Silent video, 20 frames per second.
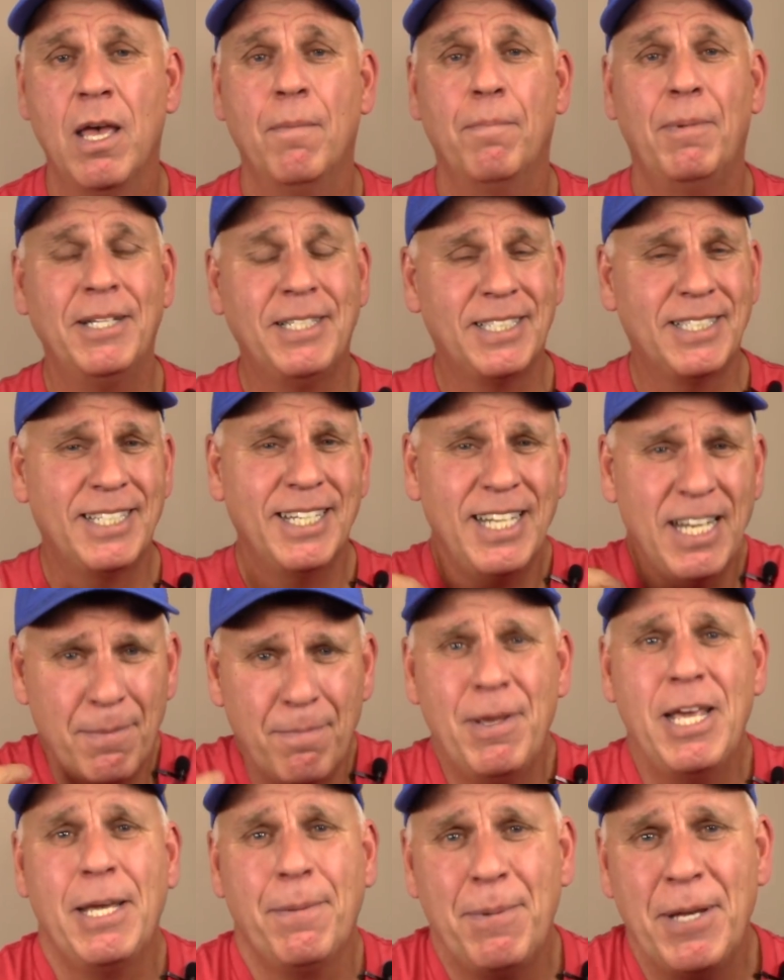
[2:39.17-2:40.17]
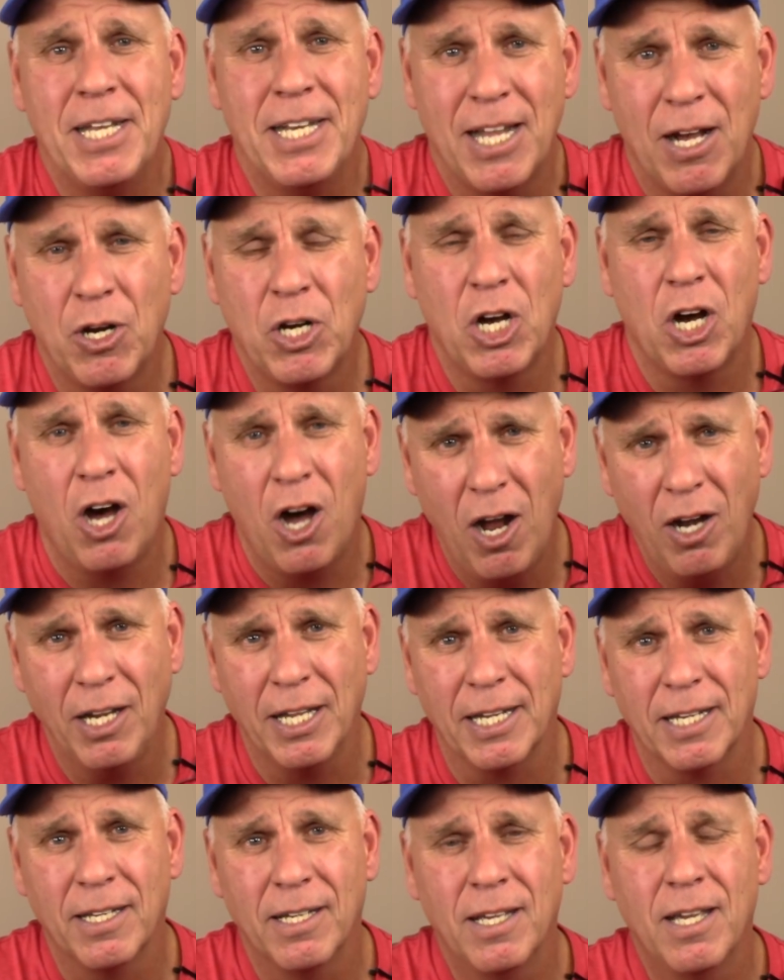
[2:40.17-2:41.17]
But did it make me an
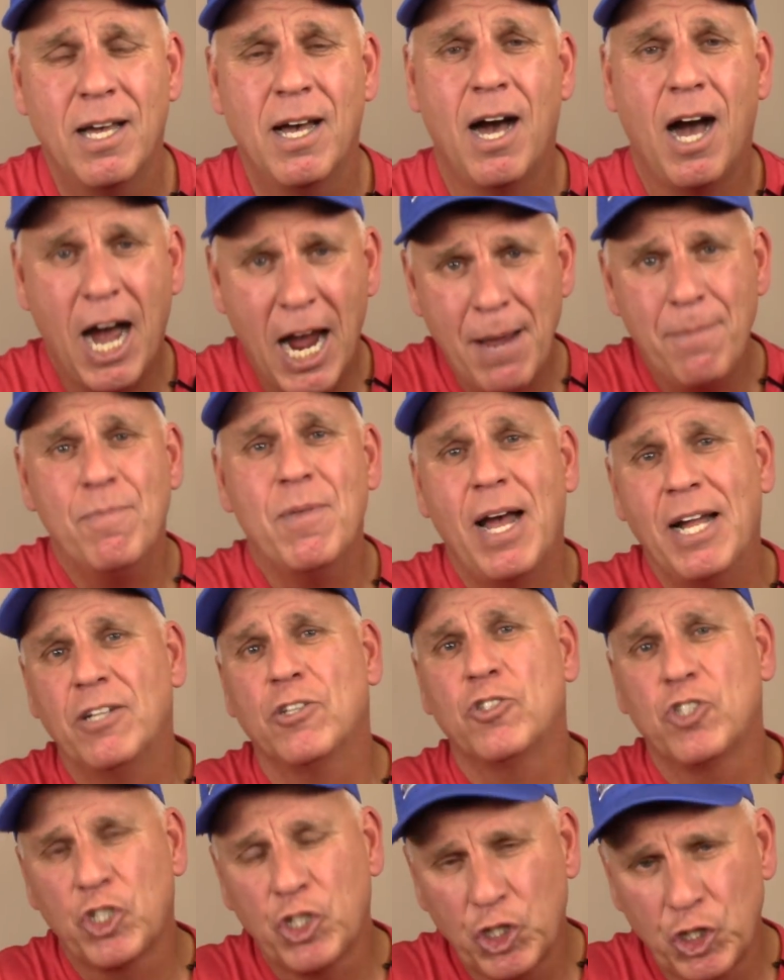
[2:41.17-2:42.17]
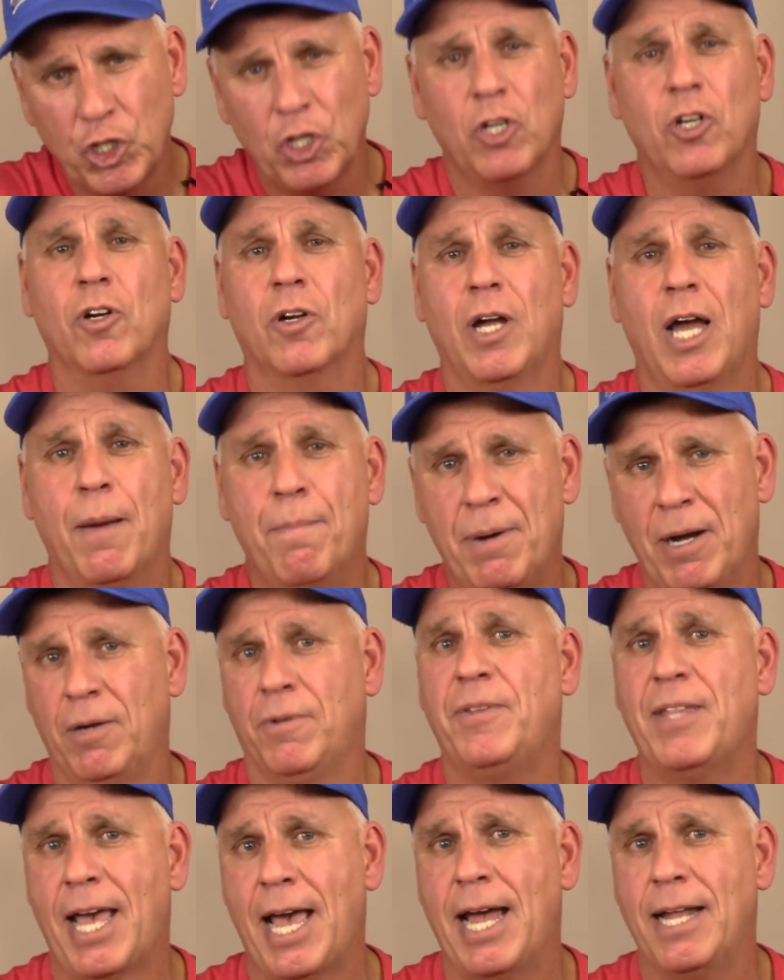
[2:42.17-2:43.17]
alcoholic? I'm not sure
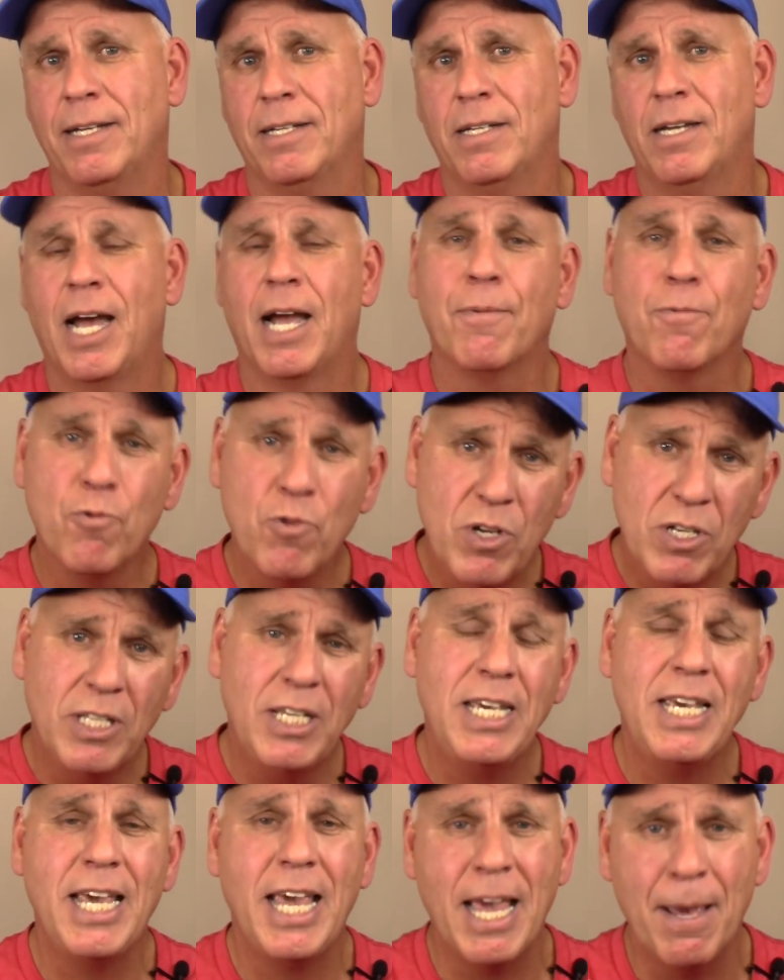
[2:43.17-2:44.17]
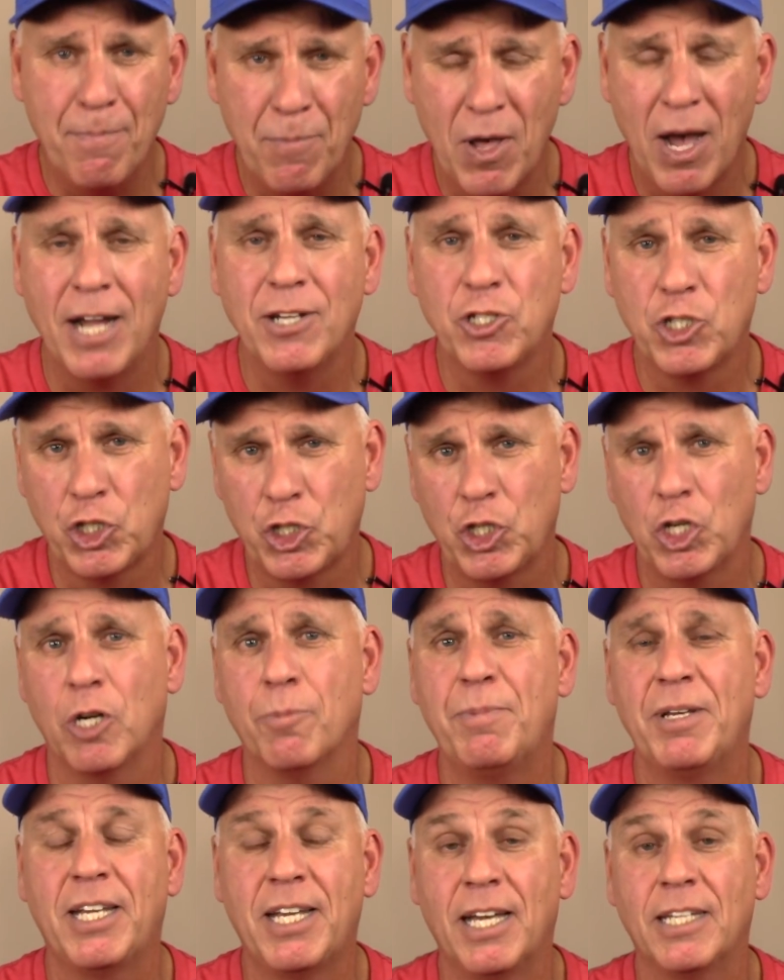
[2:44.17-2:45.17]
about that. I really am not sure
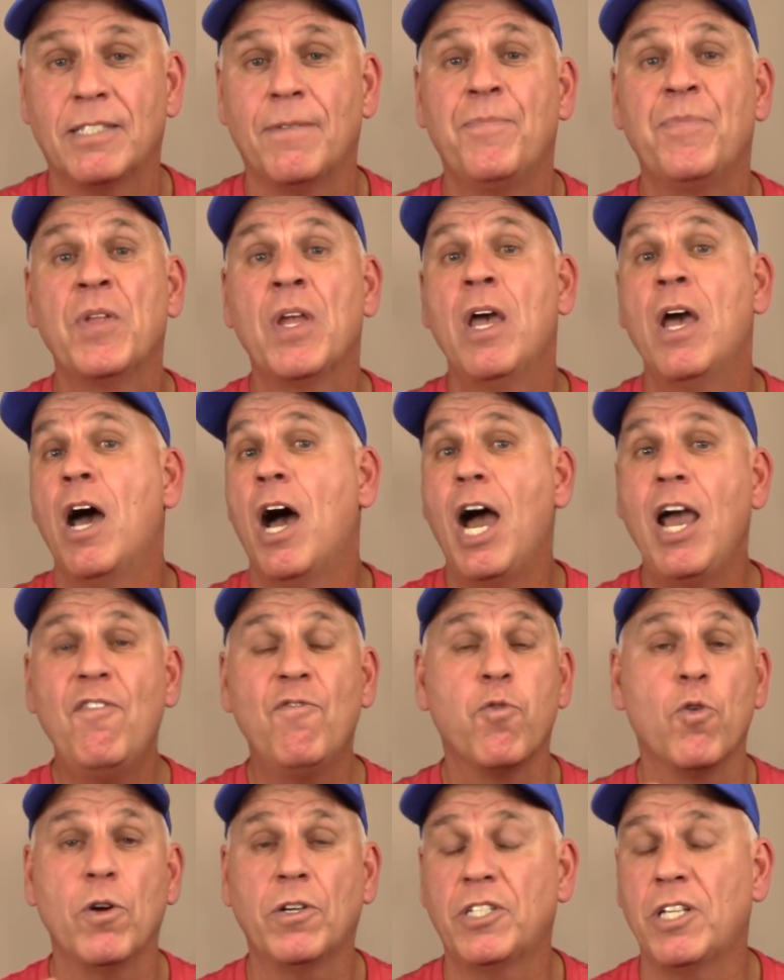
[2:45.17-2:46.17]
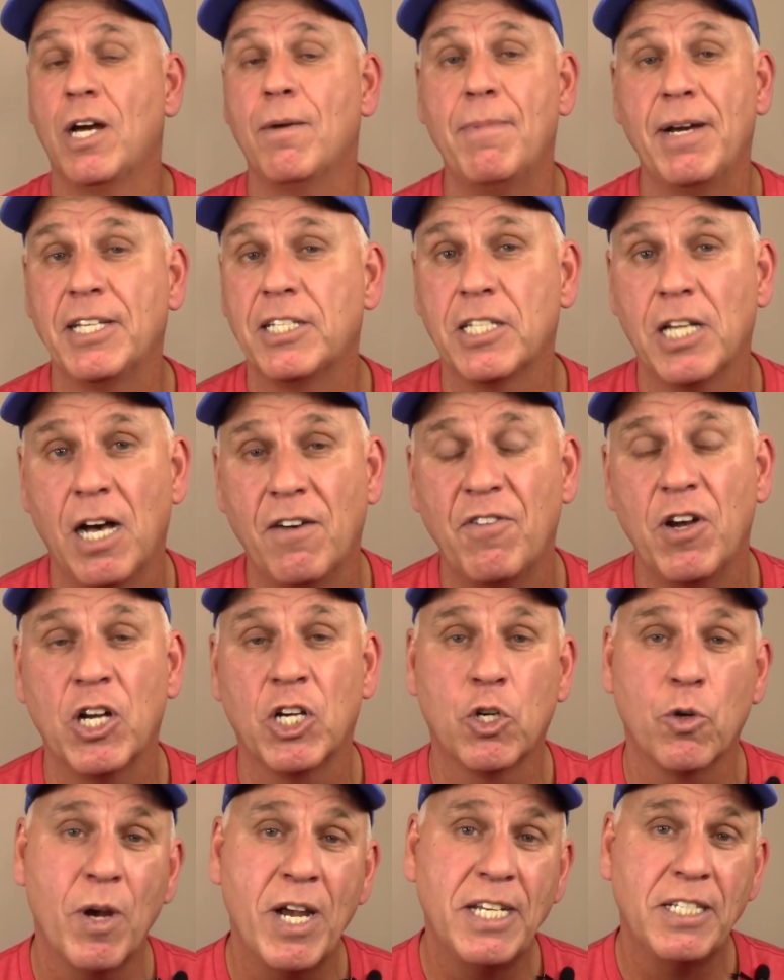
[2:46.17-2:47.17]
because I've worked on myself a
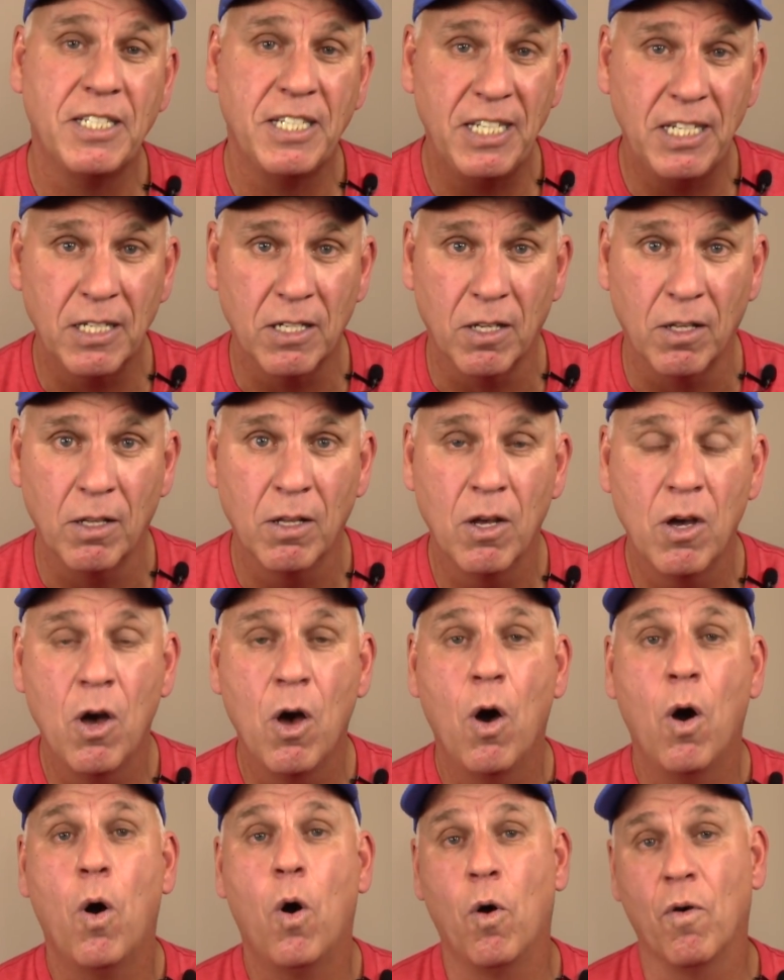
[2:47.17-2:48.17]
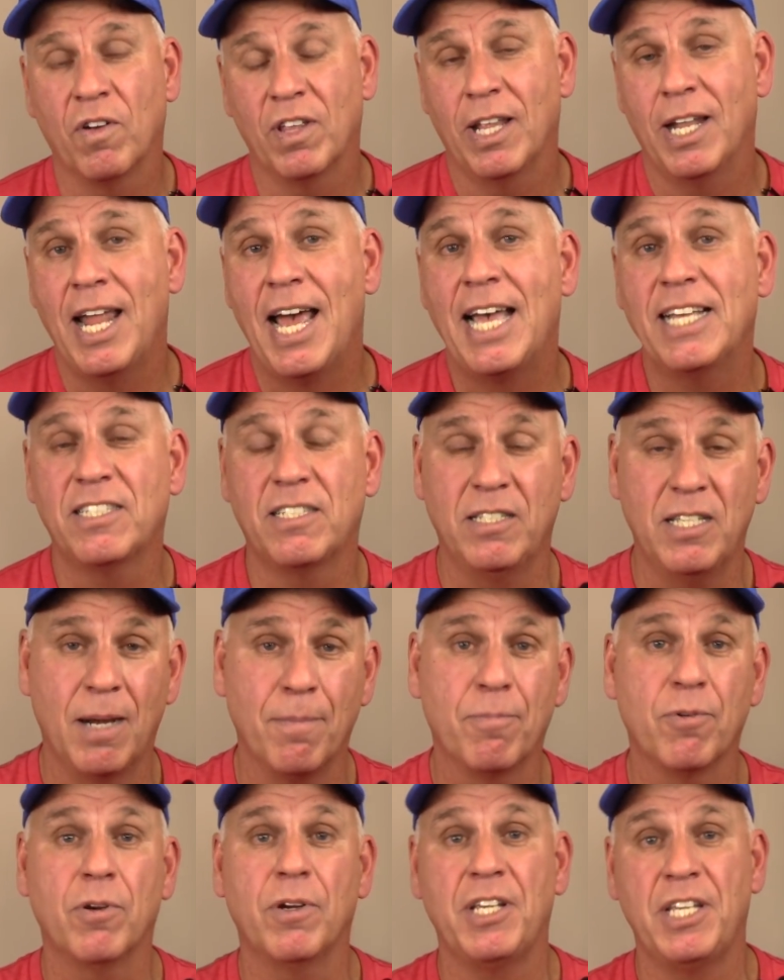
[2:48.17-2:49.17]
great deal over the last
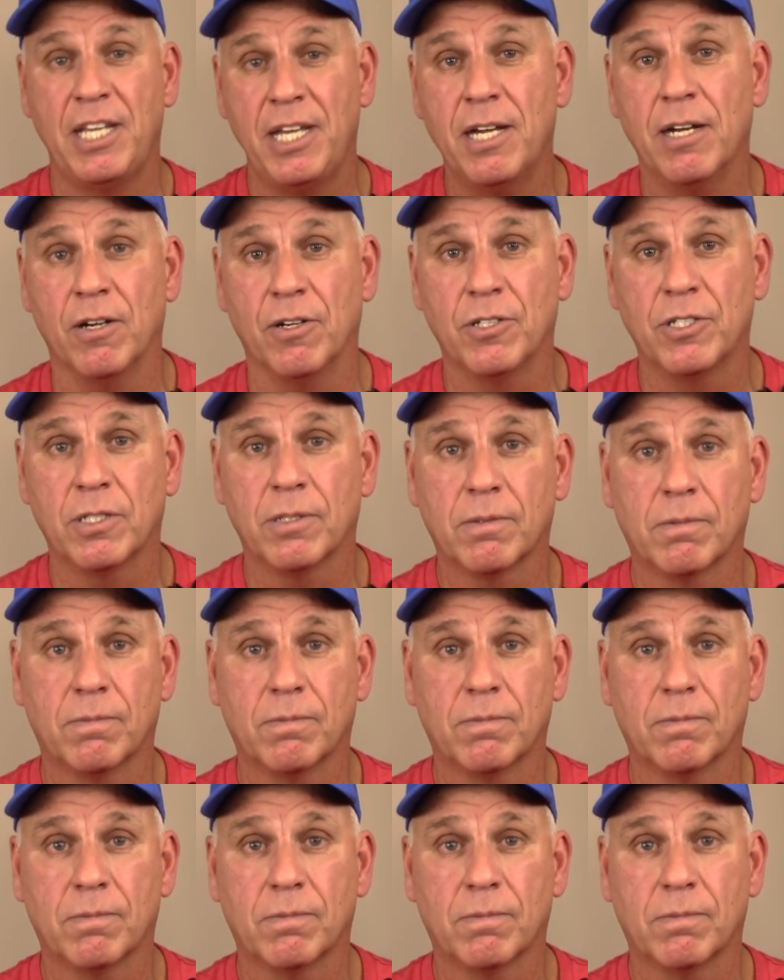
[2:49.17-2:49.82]
number of years,